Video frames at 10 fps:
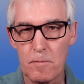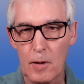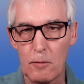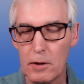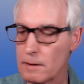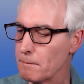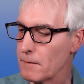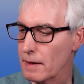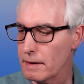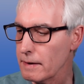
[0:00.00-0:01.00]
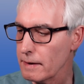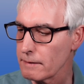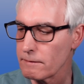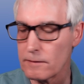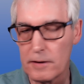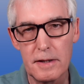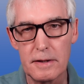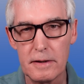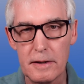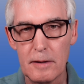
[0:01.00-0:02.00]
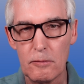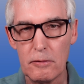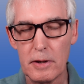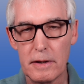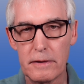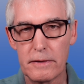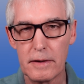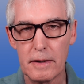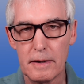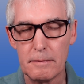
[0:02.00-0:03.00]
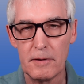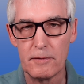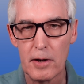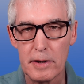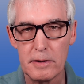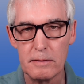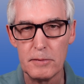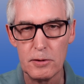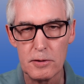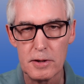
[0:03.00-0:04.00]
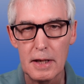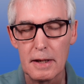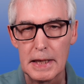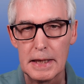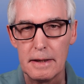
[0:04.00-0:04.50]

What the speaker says: Well, I've tested it with a variety of music.